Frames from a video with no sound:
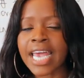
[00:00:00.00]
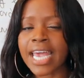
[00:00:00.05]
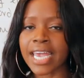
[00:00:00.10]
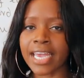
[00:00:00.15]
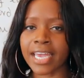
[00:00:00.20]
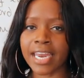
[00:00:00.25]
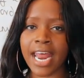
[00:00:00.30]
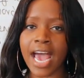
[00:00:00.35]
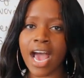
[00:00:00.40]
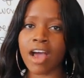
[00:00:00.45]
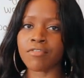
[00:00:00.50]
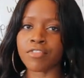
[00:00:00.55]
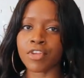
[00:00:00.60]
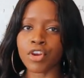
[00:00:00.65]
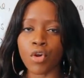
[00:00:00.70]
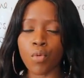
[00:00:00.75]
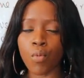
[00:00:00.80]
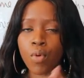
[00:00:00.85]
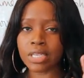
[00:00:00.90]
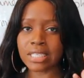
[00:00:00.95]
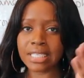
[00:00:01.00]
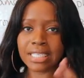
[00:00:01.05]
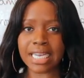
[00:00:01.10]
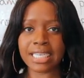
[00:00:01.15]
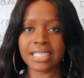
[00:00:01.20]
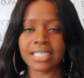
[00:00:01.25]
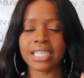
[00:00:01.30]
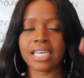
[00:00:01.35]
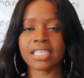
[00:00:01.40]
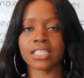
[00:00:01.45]
It can have, one
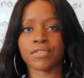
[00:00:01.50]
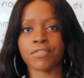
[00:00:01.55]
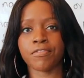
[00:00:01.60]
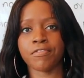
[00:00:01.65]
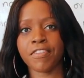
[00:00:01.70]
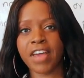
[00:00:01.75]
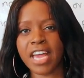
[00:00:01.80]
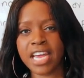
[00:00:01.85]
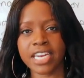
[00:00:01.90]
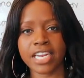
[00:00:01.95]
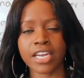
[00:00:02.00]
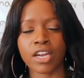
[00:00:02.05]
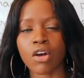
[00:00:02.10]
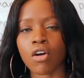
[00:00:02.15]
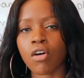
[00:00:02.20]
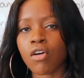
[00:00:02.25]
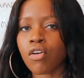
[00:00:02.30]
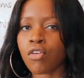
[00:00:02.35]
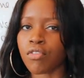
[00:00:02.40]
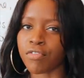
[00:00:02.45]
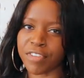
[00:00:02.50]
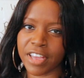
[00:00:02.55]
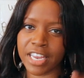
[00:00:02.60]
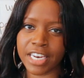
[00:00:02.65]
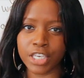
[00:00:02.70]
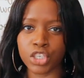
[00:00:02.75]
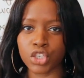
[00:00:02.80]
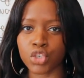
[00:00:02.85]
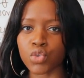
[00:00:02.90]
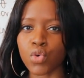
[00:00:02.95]
stanza that's fairly long or
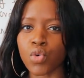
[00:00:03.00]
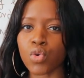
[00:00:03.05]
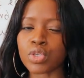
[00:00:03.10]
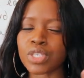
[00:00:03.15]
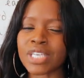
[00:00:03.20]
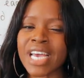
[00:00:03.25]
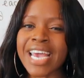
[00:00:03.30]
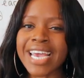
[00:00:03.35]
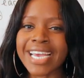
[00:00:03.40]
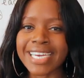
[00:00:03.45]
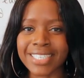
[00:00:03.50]
fairly short.